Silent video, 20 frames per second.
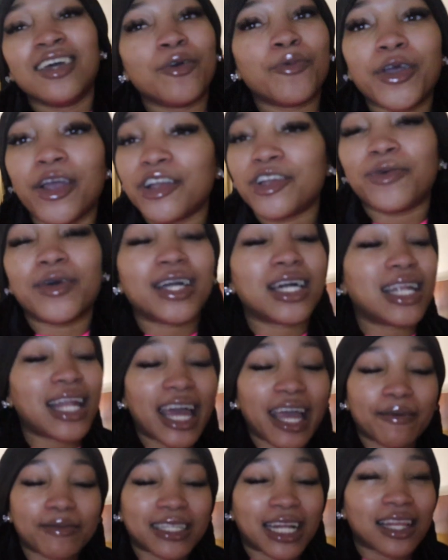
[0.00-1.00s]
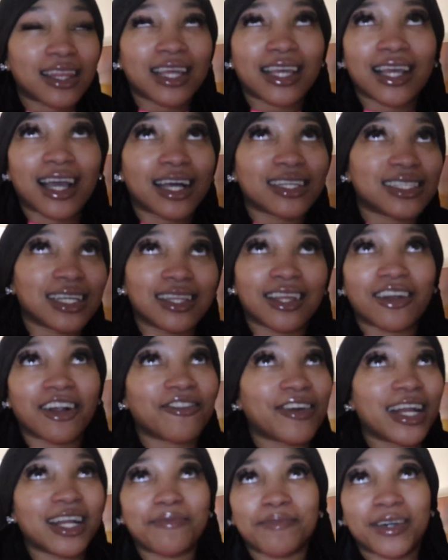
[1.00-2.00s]
we are doing collabs, and I think I said that
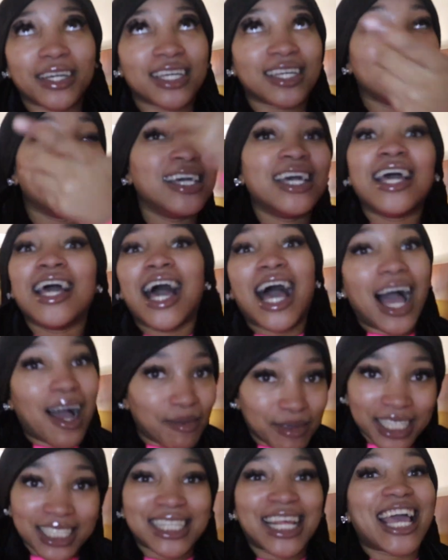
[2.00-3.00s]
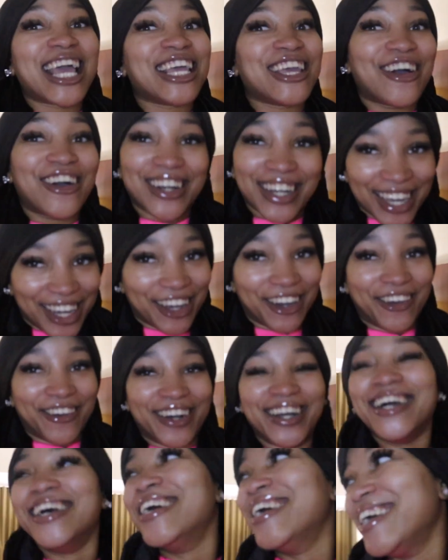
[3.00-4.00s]
already, but no, I'm just letting y'all
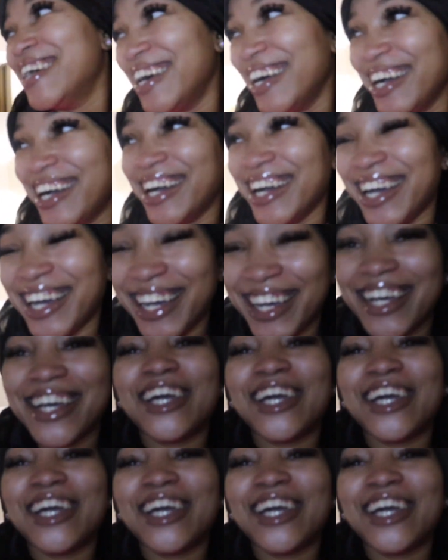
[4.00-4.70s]
know. Popping people.